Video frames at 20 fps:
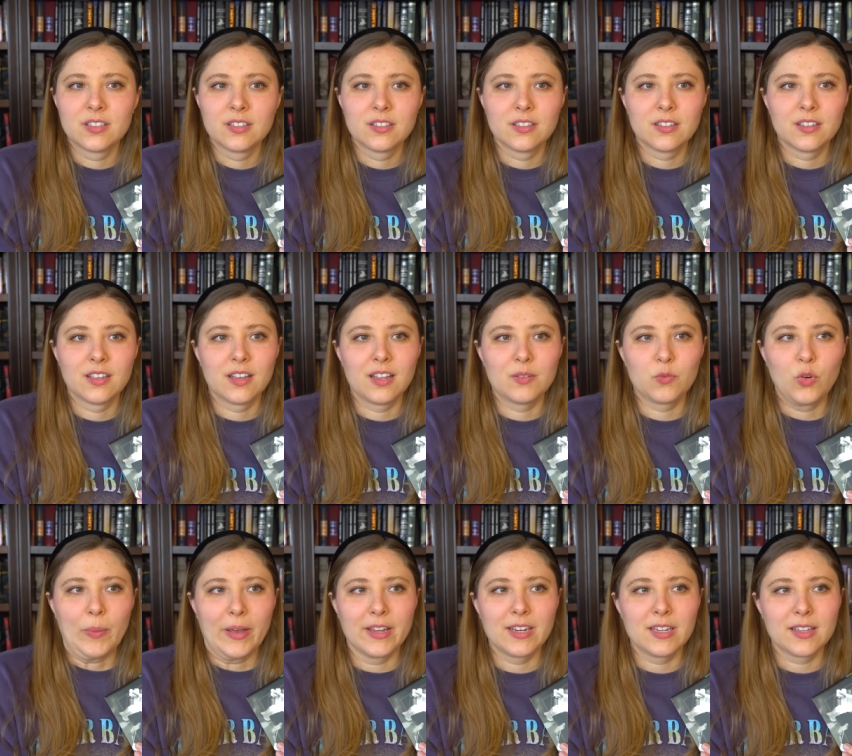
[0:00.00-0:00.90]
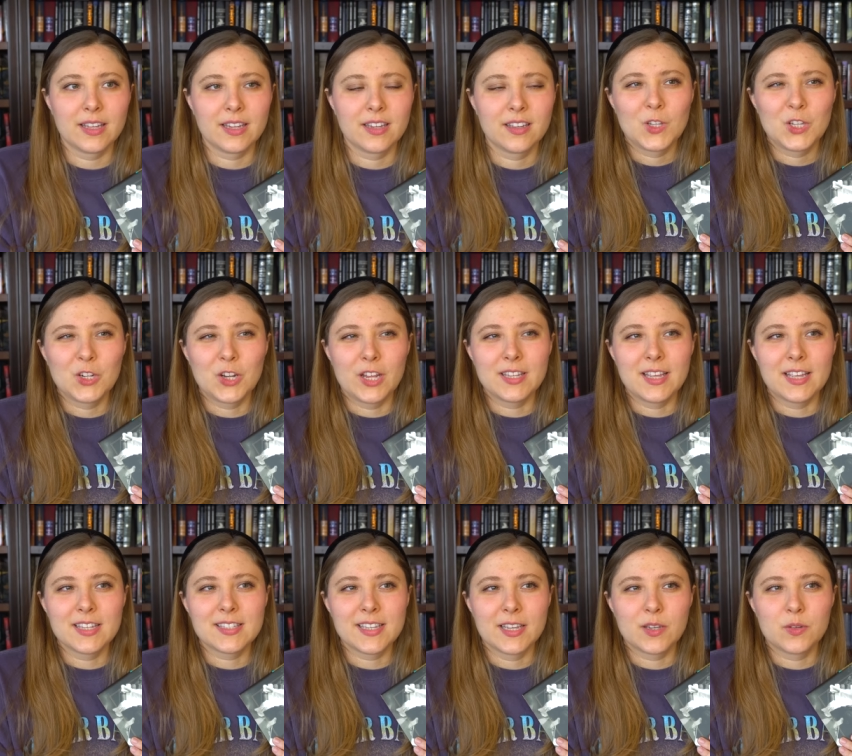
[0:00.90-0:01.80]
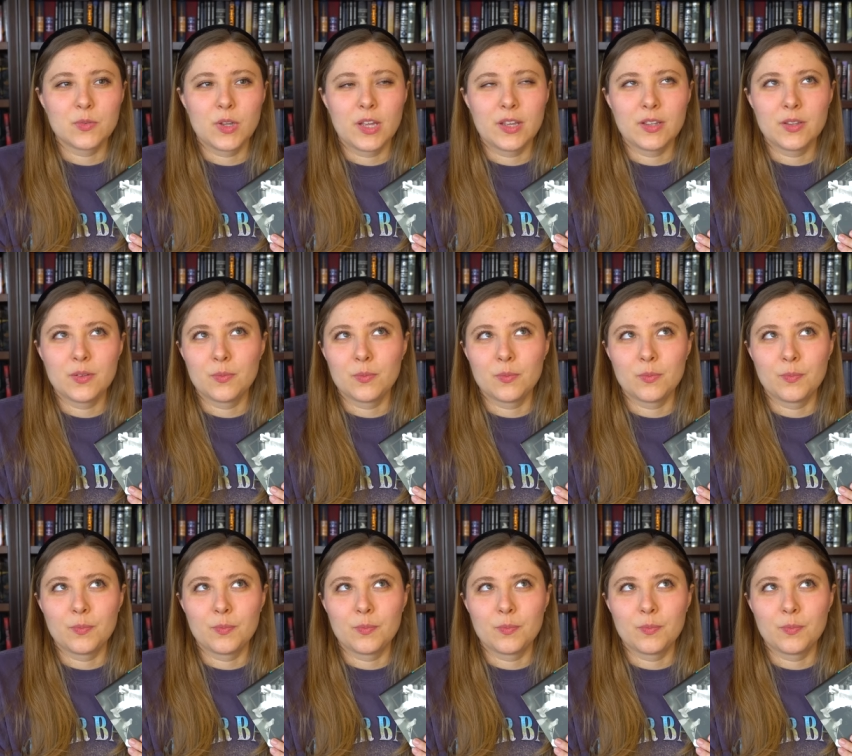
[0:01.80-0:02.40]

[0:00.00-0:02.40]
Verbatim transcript: because it